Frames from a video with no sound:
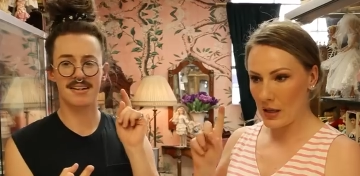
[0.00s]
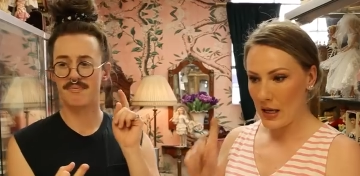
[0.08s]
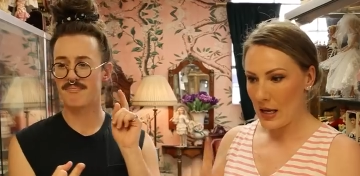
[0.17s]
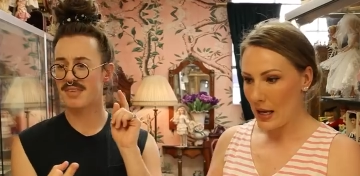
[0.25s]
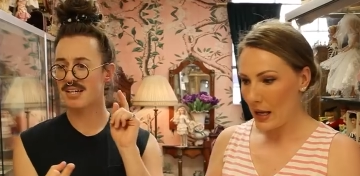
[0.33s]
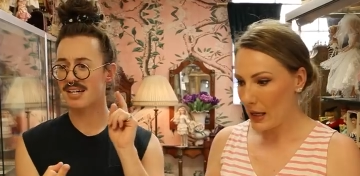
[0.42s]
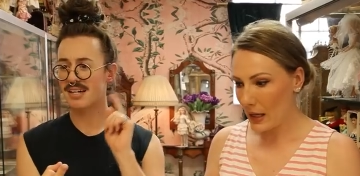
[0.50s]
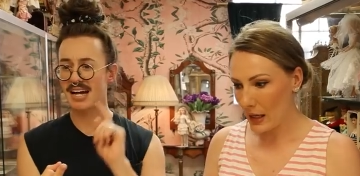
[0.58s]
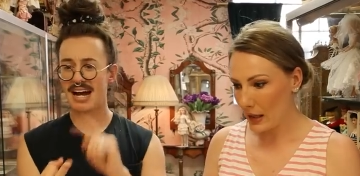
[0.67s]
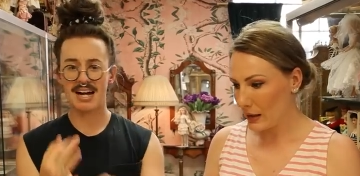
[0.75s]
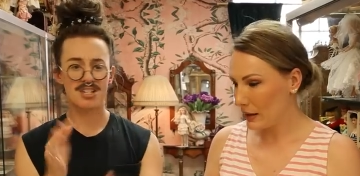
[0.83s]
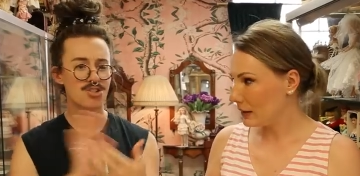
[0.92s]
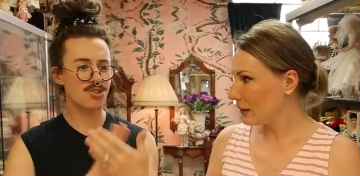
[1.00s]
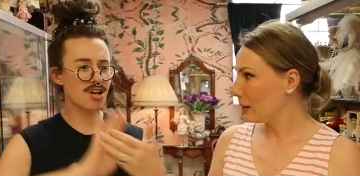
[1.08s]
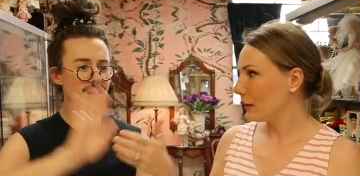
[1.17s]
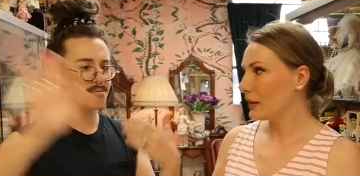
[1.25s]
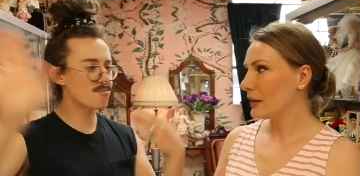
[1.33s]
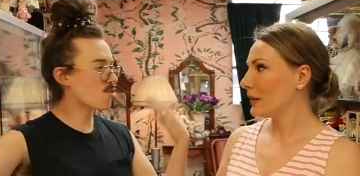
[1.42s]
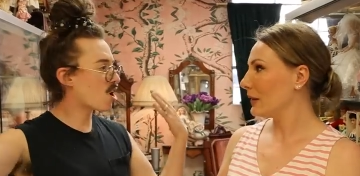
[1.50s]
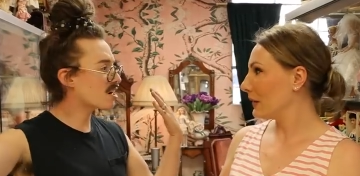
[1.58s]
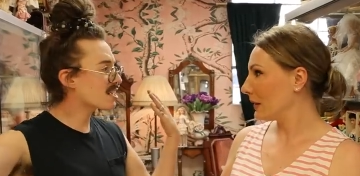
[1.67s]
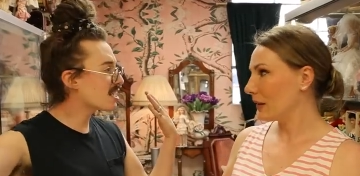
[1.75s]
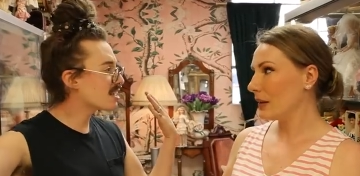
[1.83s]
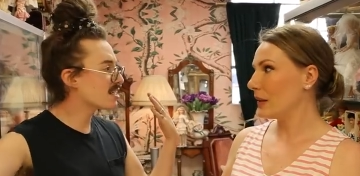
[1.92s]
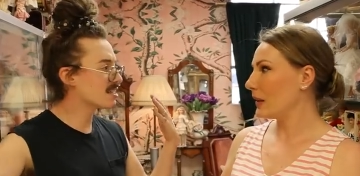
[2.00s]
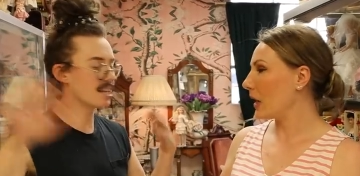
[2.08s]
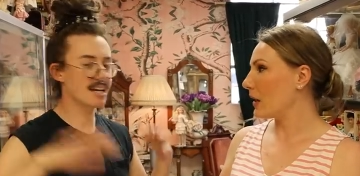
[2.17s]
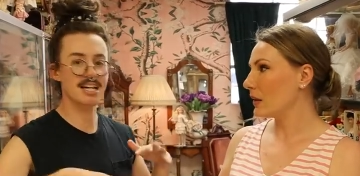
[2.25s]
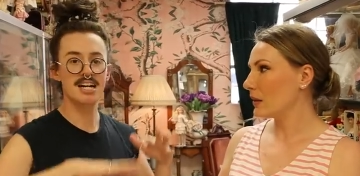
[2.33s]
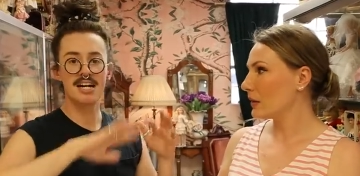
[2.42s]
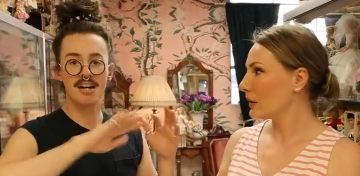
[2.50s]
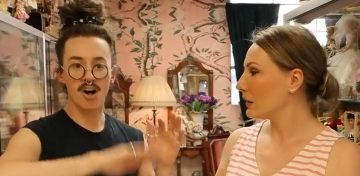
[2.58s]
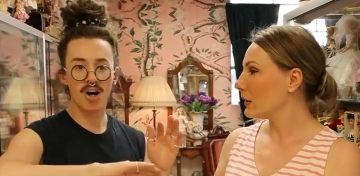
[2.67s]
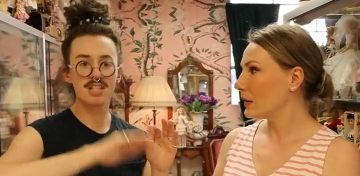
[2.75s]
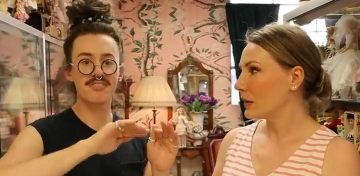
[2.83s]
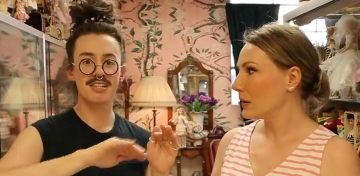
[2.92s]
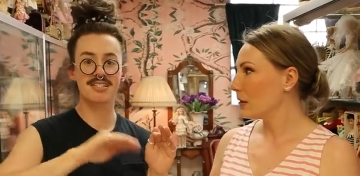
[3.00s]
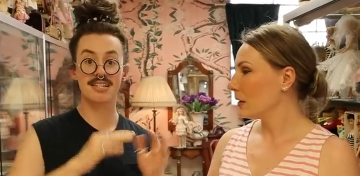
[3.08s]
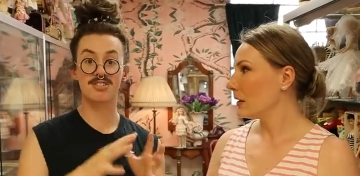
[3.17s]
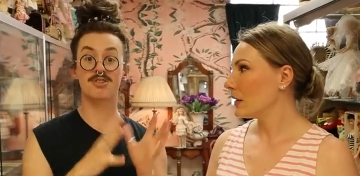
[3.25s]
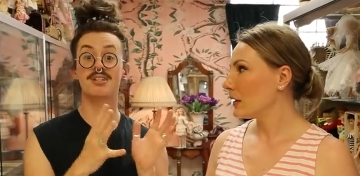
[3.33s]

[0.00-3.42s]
Speaker 1: the the astronaut rocket. And yeah. Like all of these things